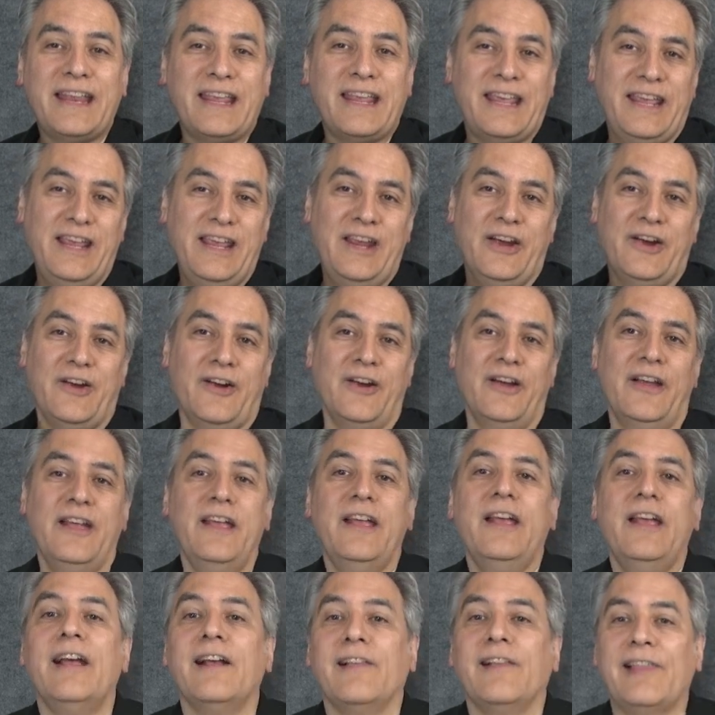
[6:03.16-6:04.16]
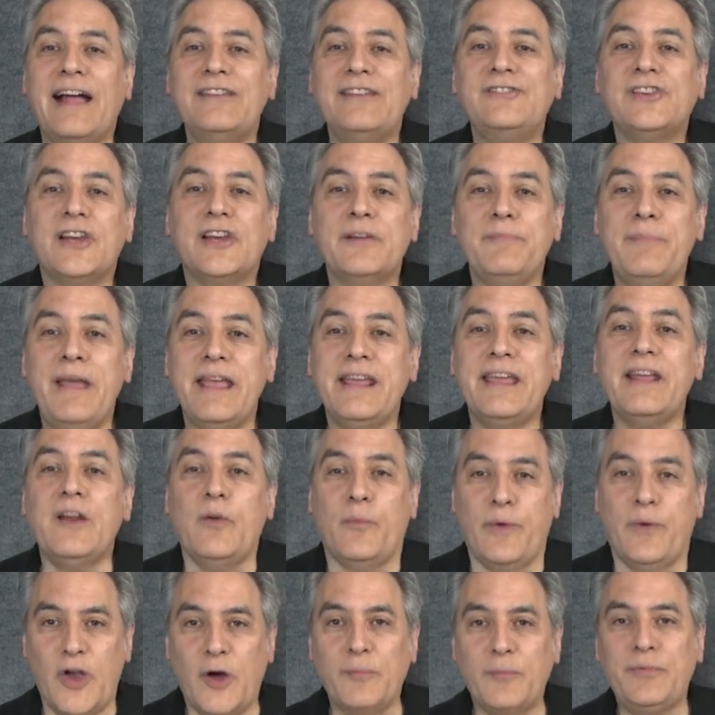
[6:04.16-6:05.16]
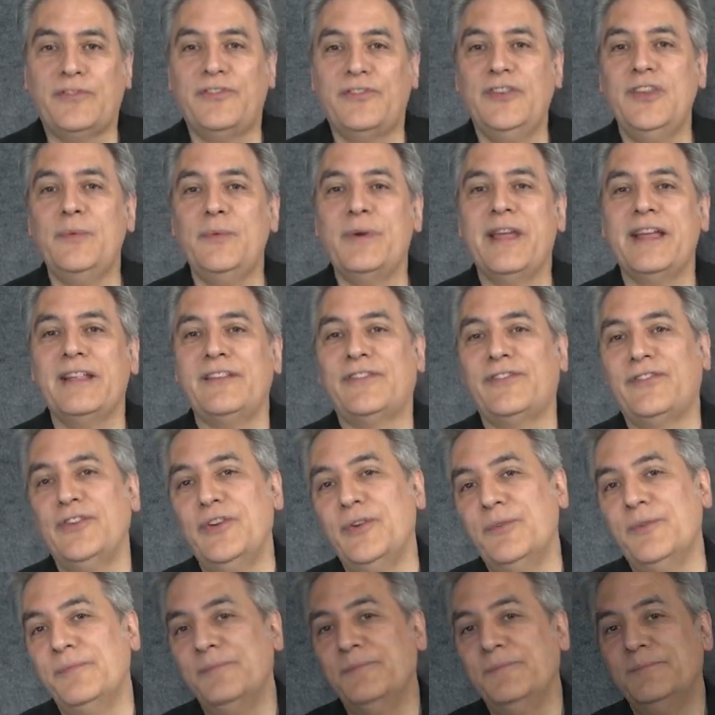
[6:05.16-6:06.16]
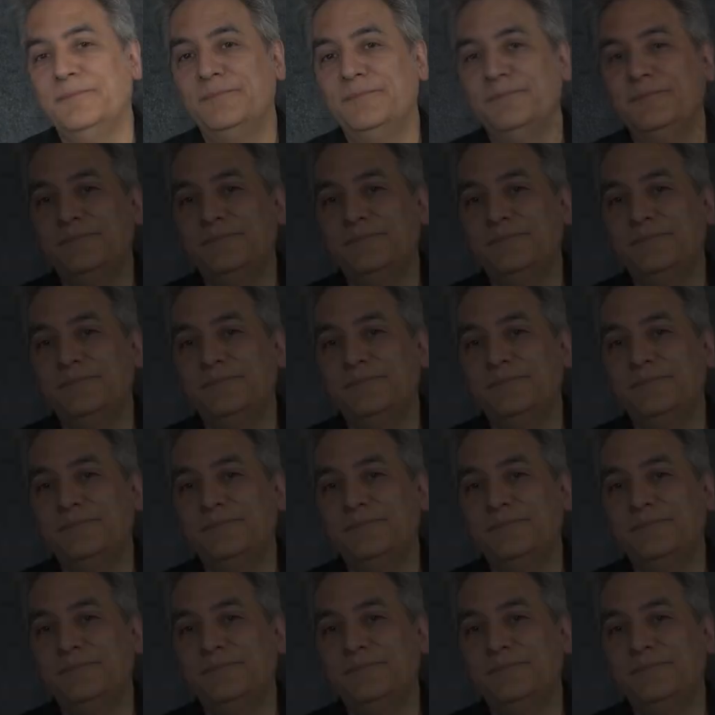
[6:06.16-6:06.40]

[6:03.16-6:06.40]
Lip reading: here. Glad you could make it, and we hope to see you again soon.